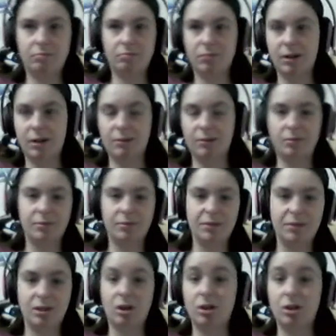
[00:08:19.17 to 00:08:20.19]

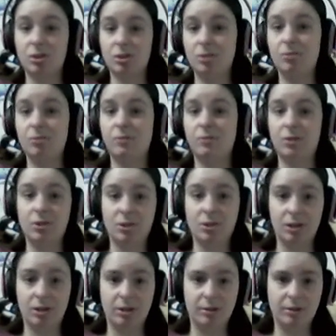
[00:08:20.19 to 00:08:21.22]
characteristic cartoon
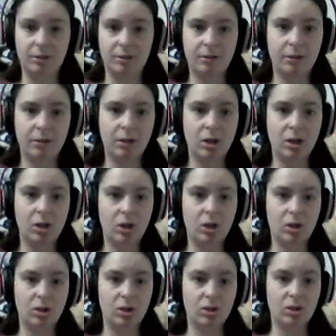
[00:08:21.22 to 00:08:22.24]
version.
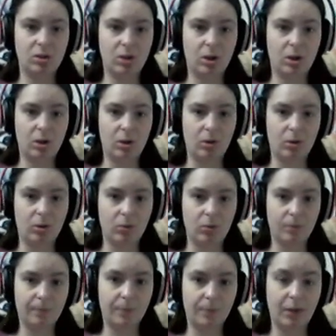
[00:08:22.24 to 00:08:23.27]
So,
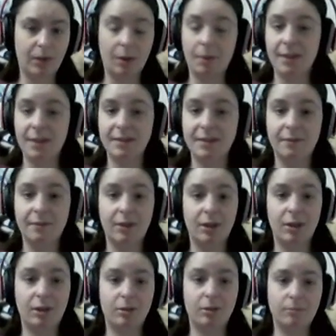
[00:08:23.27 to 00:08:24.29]
amazing
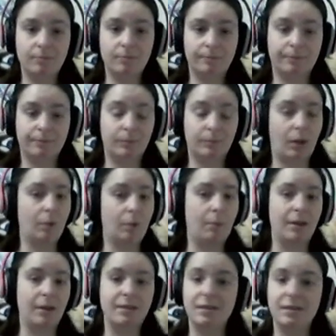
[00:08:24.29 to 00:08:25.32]
video,
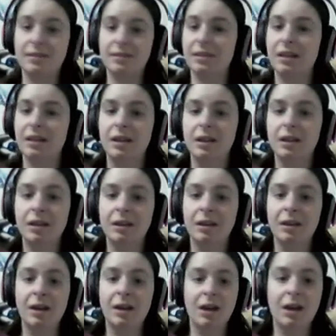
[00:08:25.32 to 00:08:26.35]
amazing singing.
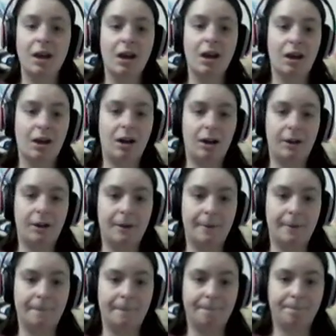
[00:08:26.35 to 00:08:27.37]

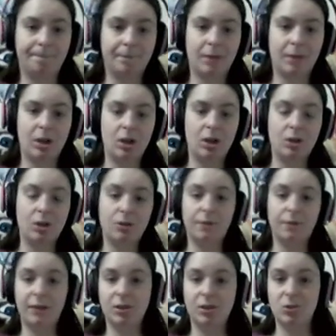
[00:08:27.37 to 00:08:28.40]
Don't
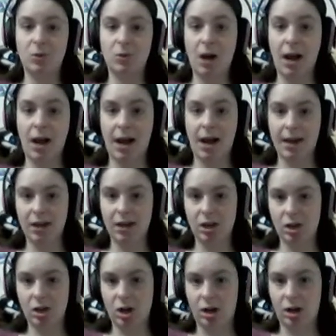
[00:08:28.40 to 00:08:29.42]
forget to like,
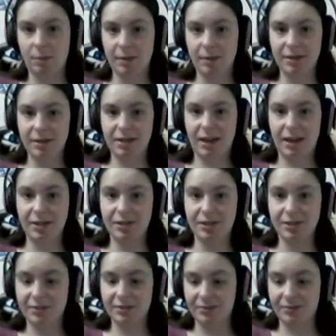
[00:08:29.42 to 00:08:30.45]
comment, and
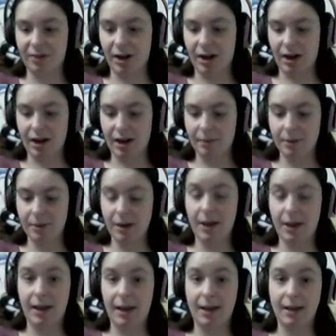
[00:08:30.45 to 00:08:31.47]
subscribe.
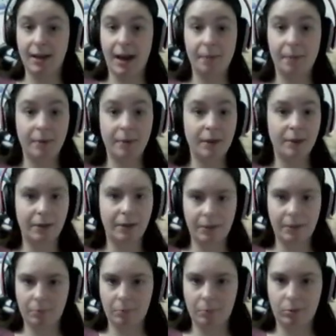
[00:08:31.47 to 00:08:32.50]
And happy late